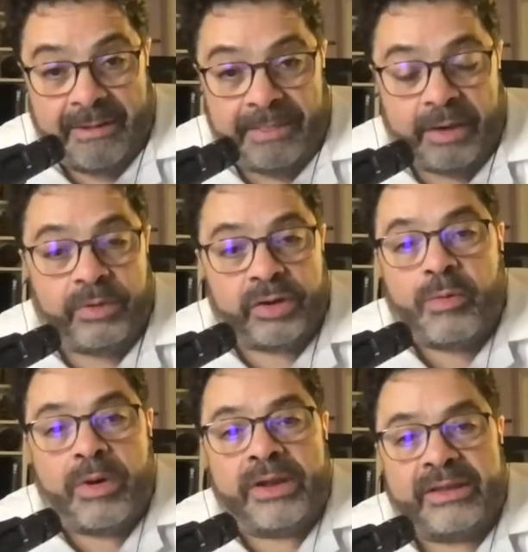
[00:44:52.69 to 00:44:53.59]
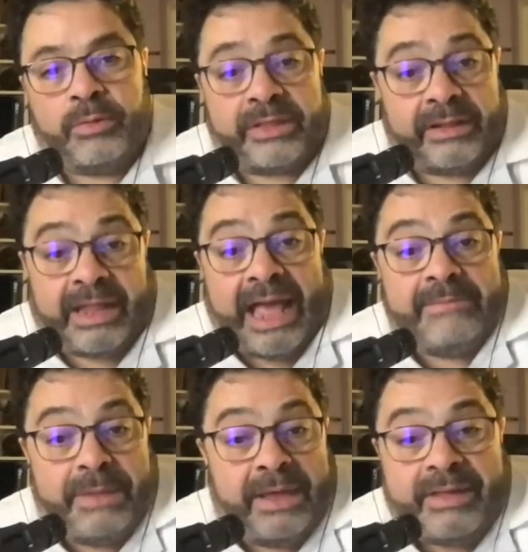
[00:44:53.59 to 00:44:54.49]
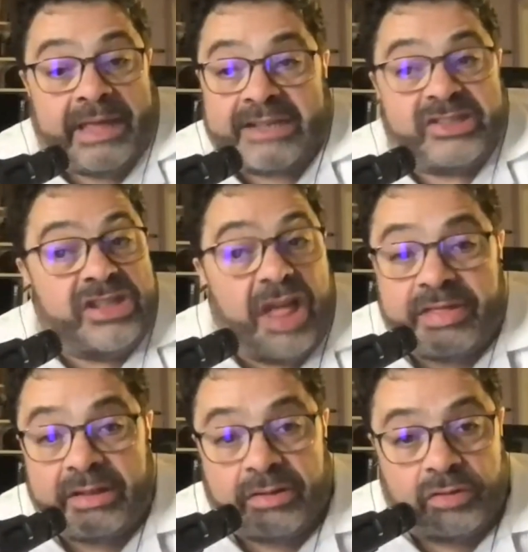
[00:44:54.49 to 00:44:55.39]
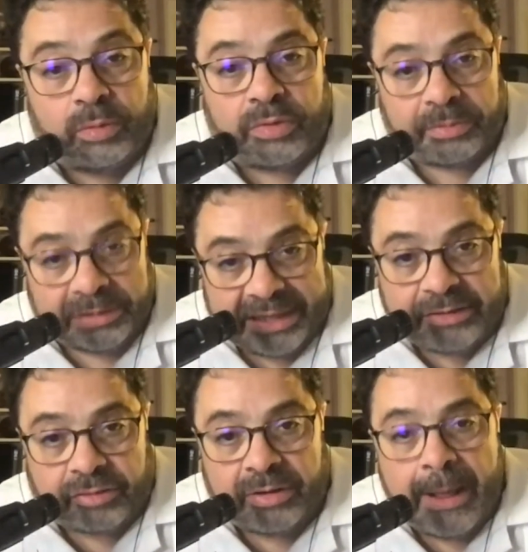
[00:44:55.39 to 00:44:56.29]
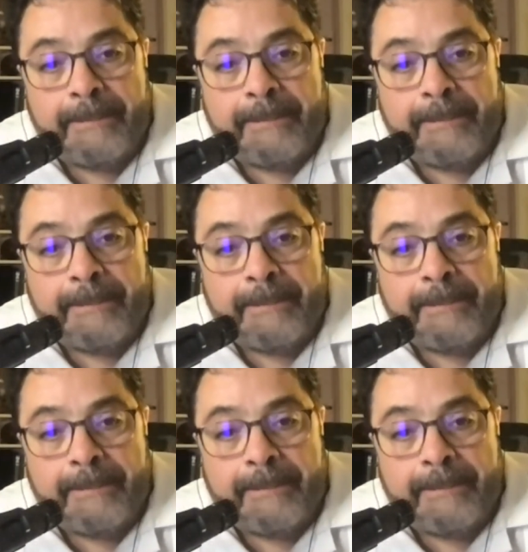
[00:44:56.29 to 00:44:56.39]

that we don't want to deal with, that maybe has nothing to do with religion,